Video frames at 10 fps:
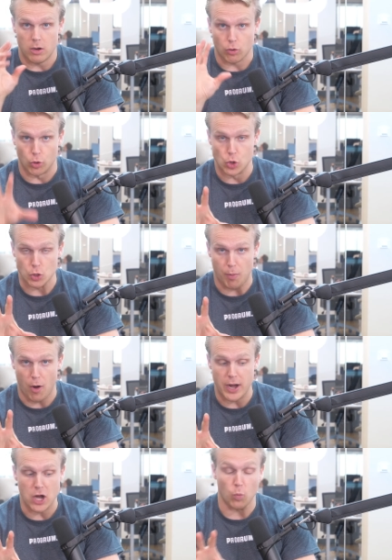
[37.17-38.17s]
Crucial
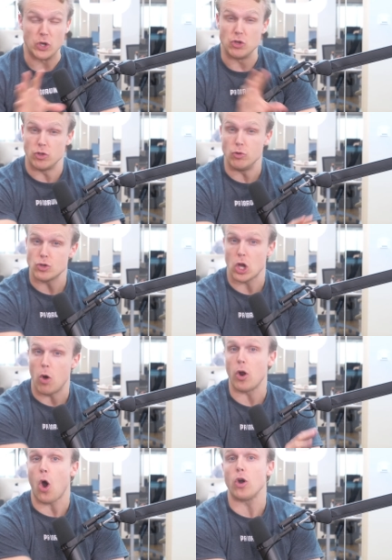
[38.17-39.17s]
part here, when you use
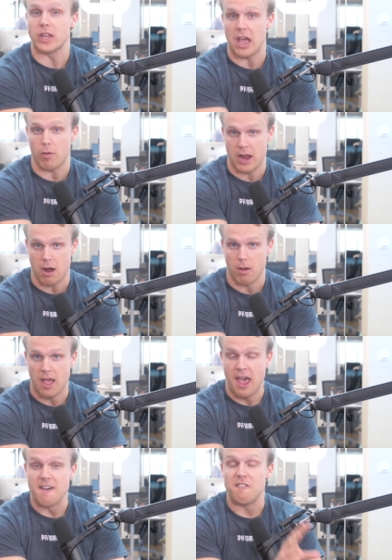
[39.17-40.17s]
code HARDCOUNT now,
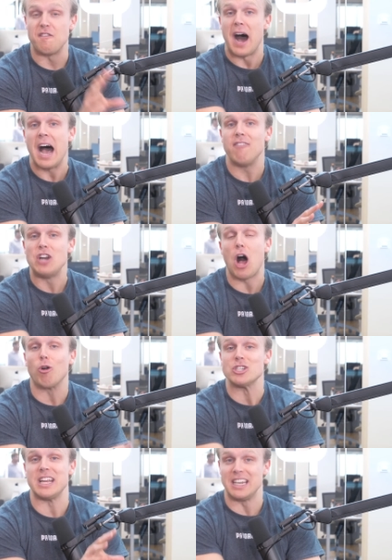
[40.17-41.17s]
five
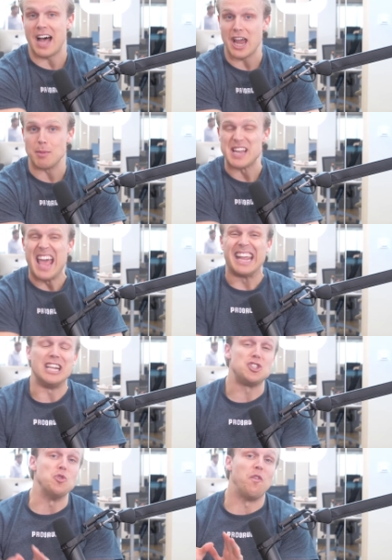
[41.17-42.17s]
dollars in lineups
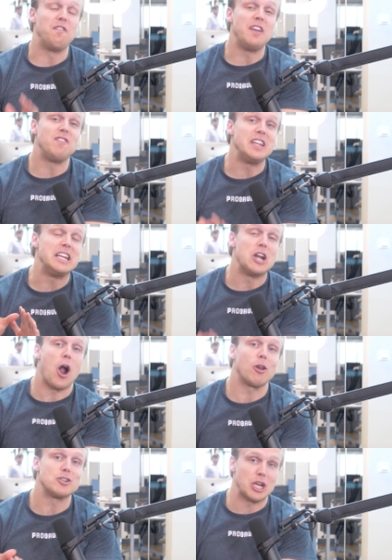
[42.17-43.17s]
gets you fifty
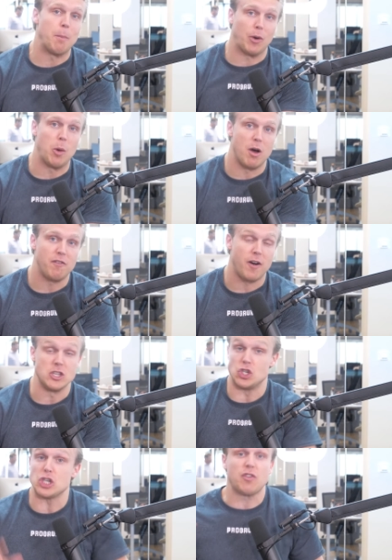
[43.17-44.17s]
dollars in promo
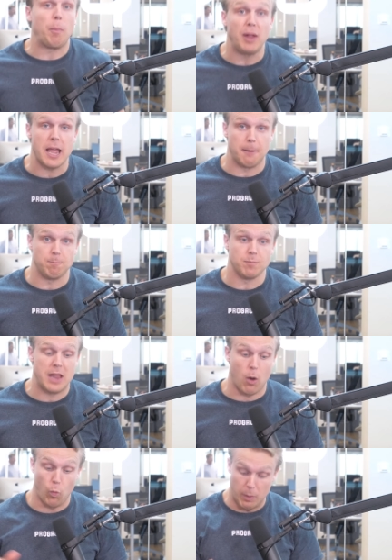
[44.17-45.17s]
funds just for playing.
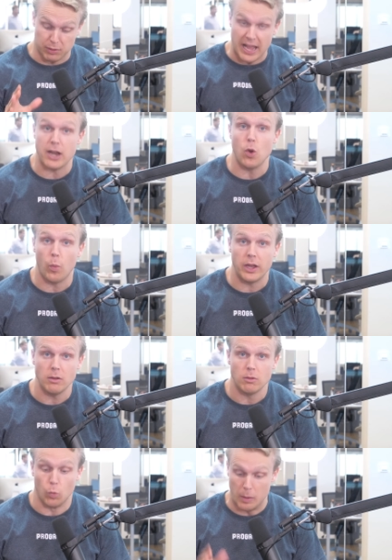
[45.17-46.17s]
Now, we plan to
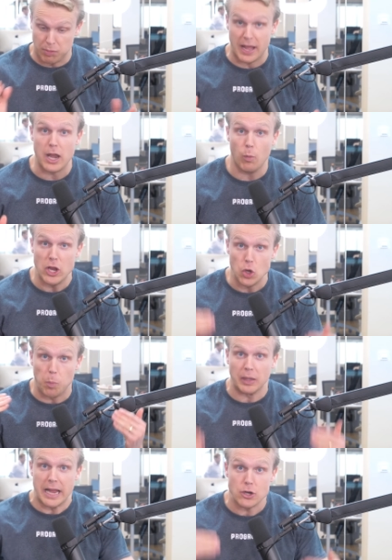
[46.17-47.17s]
win. We play to win. You
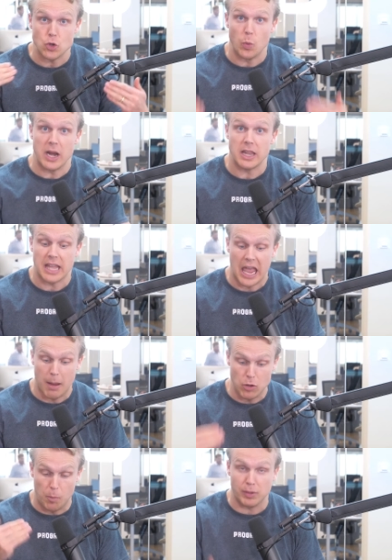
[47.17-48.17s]
play to win the
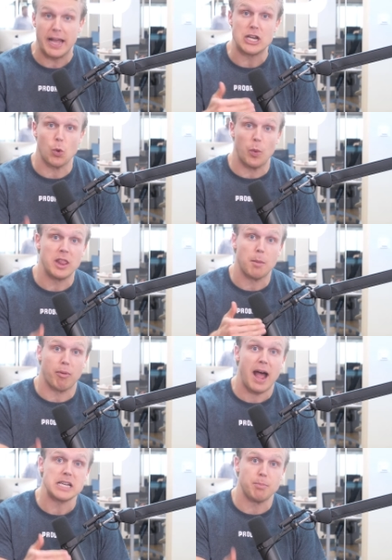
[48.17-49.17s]
game. You play to win the
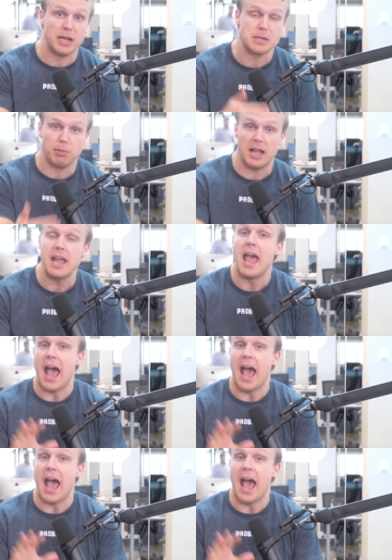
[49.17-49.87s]
Prize Picks play.